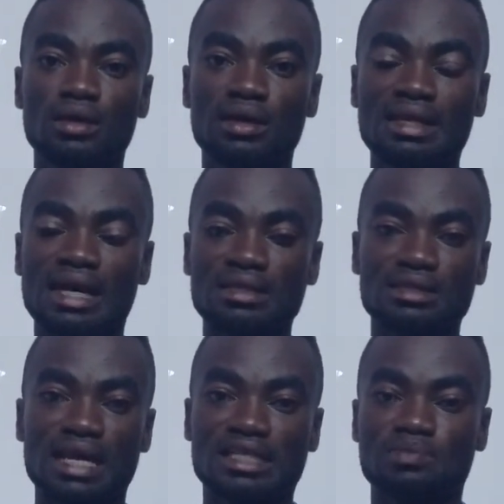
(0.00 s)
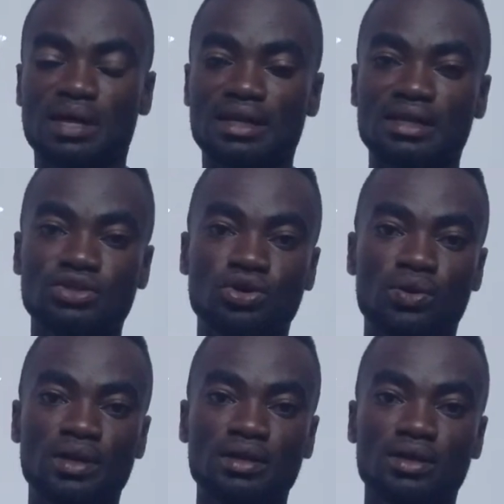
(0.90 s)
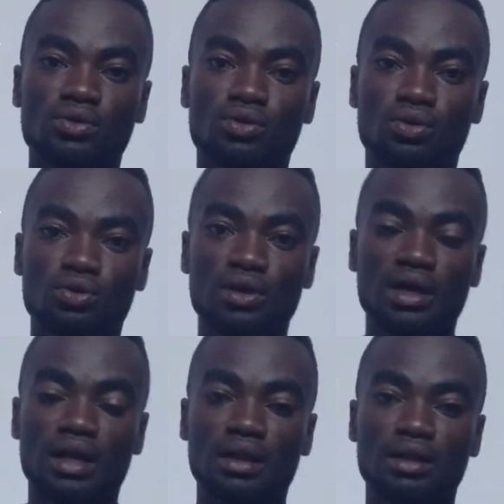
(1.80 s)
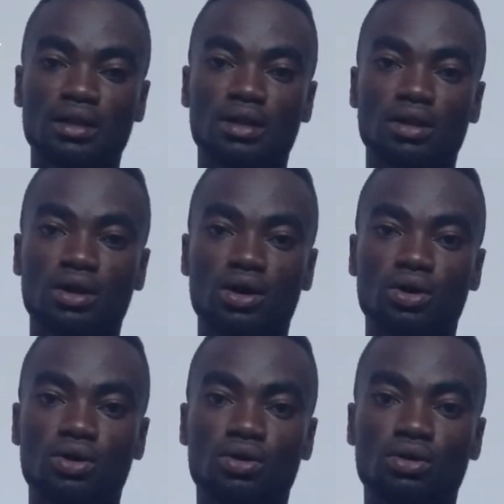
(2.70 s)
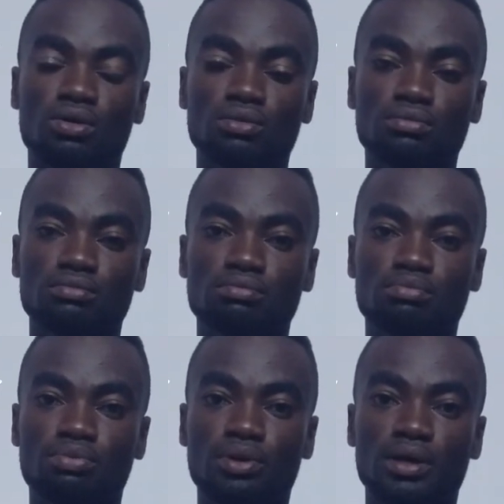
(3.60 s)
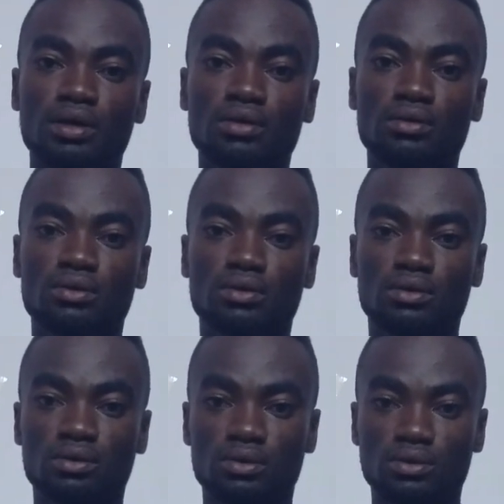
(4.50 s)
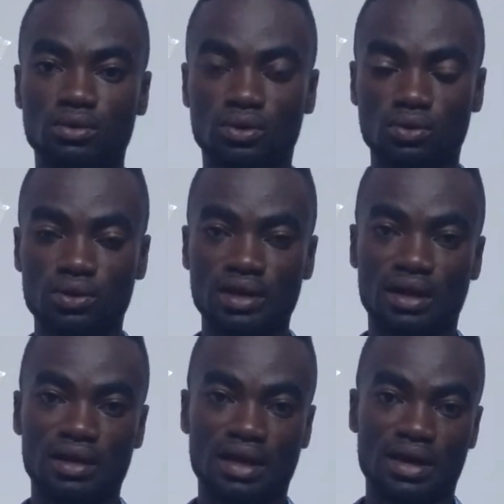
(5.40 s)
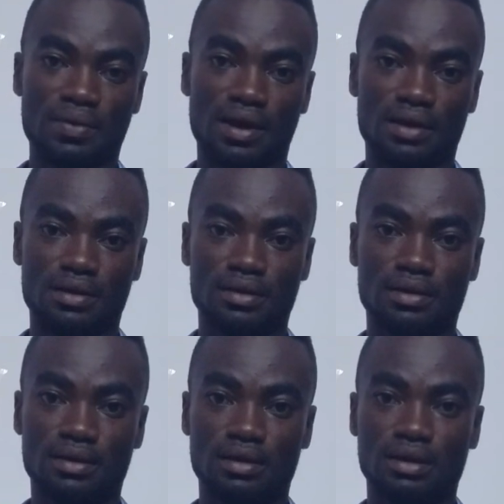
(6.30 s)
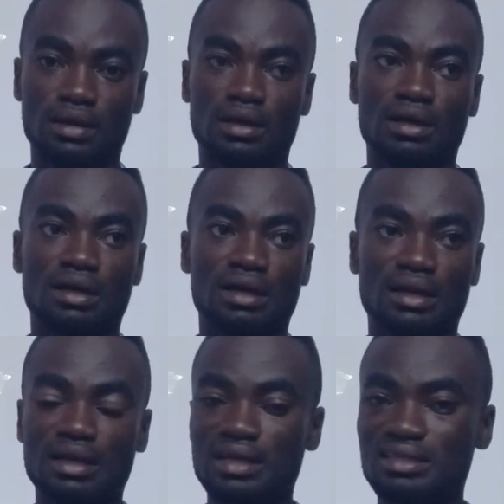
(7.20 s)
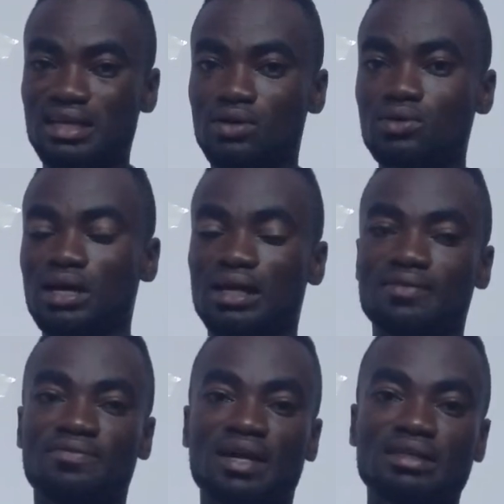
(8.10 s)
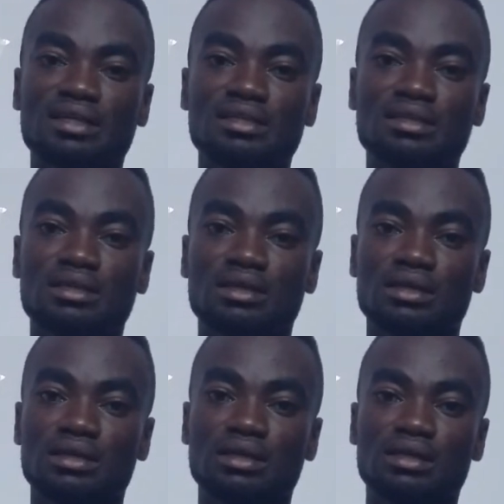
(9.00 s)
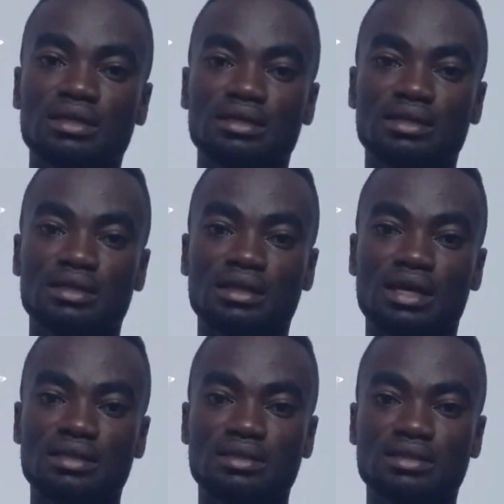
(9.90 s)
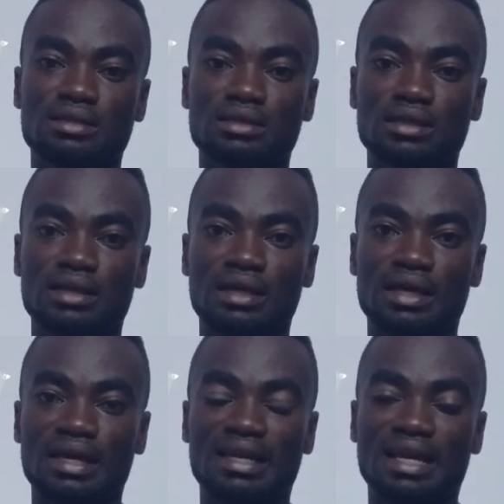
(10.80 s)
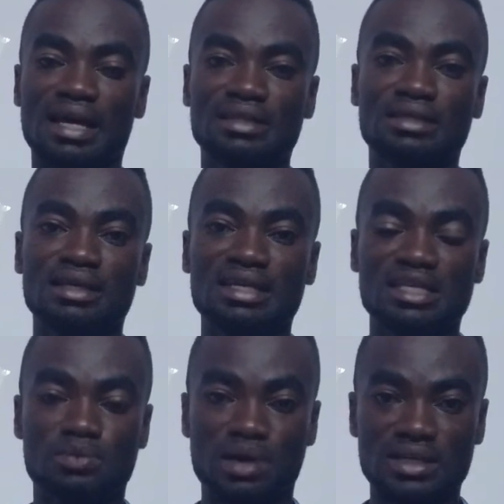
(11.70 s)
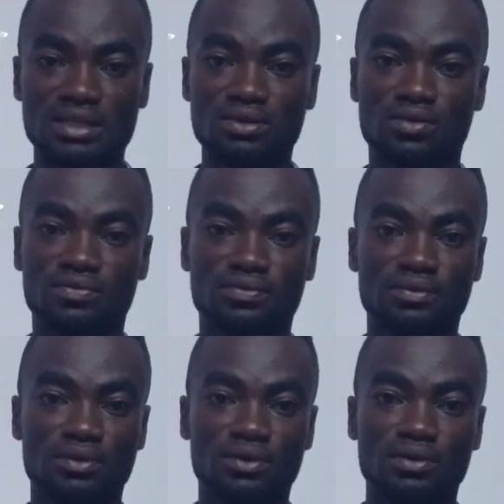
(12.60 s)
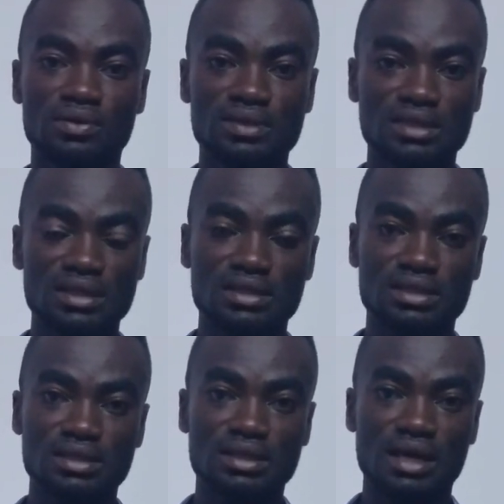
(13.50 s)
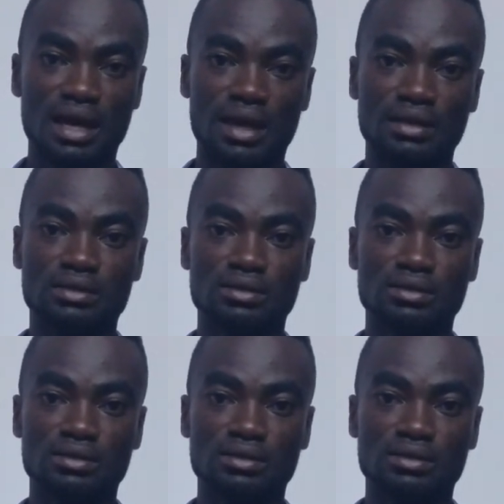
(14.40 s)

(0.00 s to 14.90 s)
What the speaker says: that's expanded during the colonial or pre-colonial era. Let us now look at the factors that ignited the expansion of states and